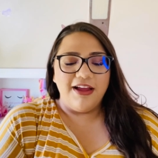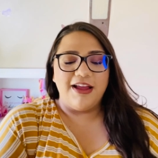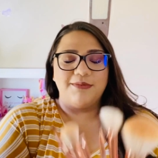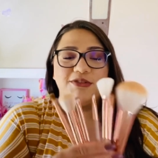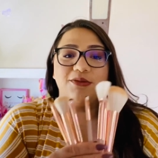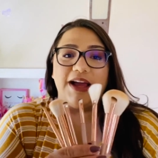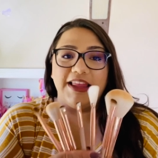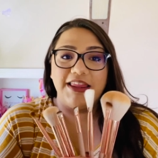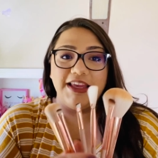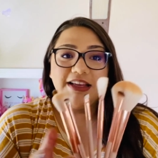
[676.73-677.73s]
So I
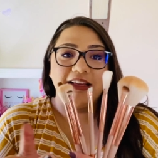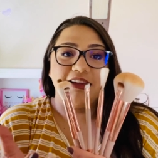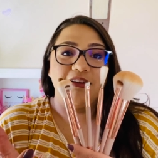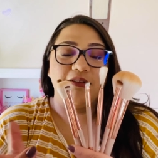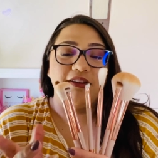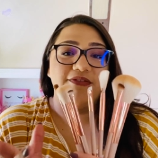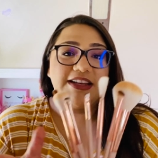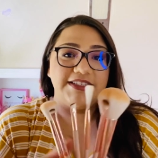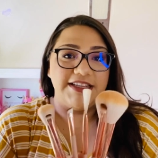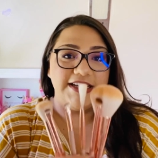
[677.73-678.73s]
think
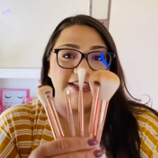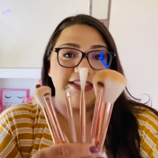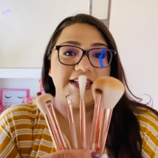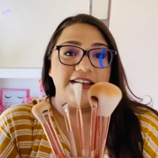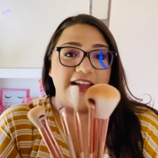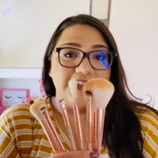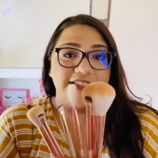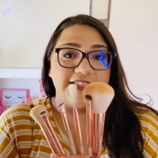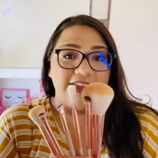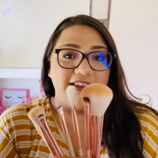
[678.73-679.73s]
investing in a nice
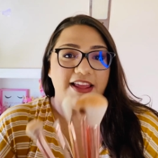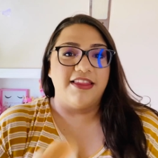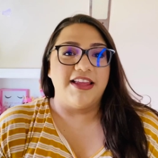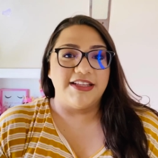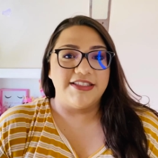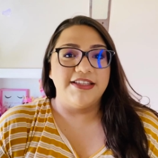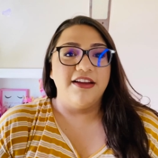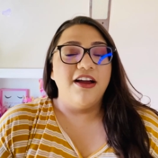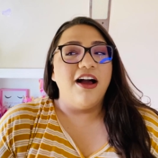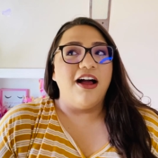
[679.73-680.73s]
set like this
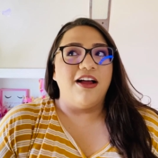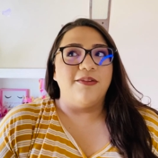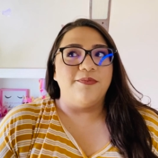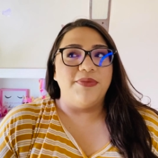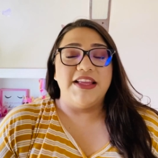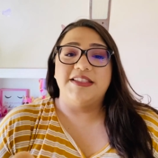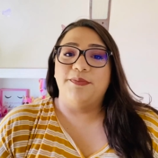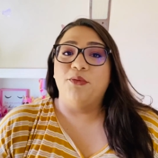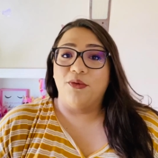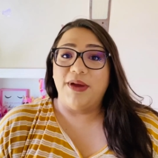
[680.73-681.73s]
is
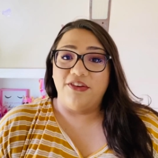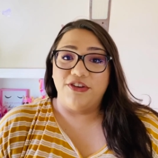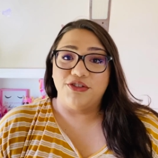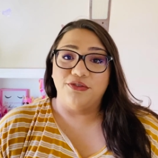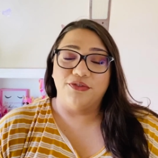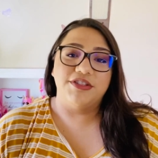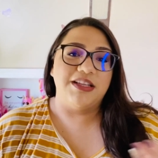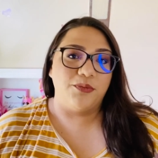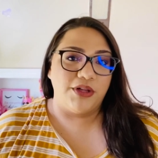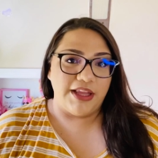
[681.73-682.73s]
more beneficial for
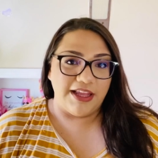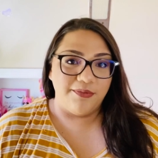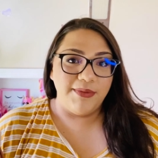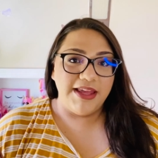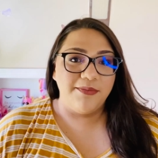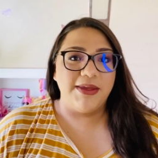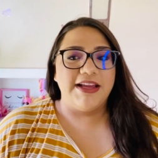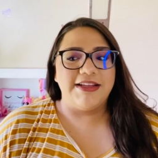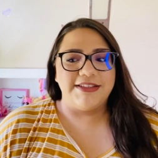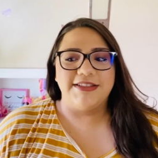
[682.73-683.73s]
someone like me
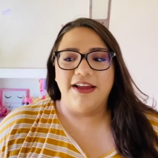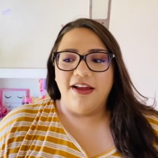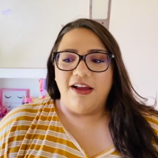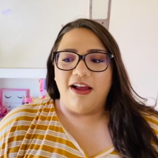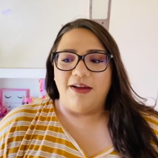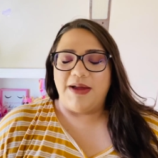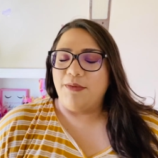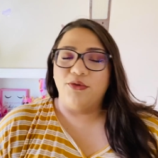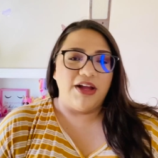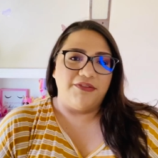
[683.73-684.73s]
because I
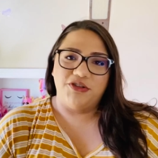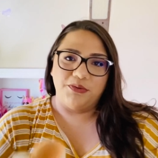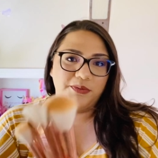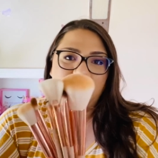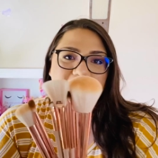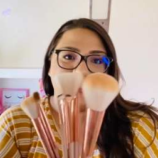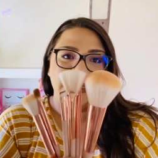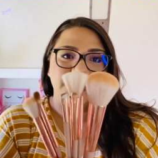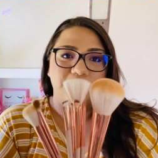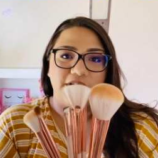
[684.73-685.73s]
won't have to replace
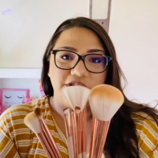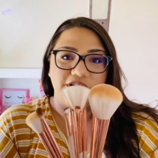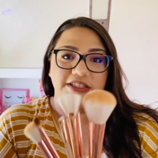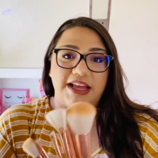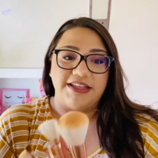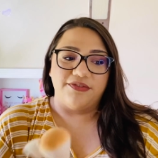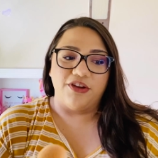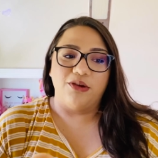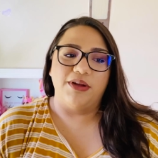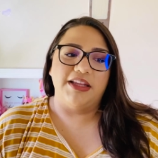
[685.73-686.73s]
these brushes as
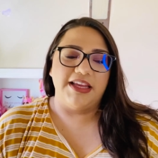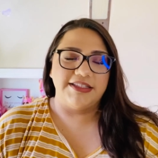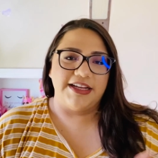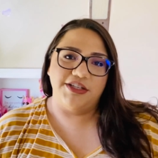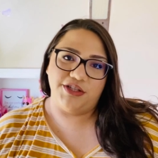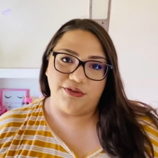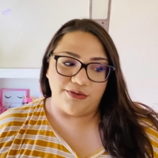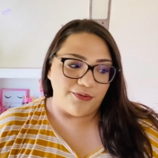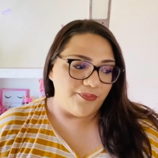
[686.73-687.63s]
frequently as I do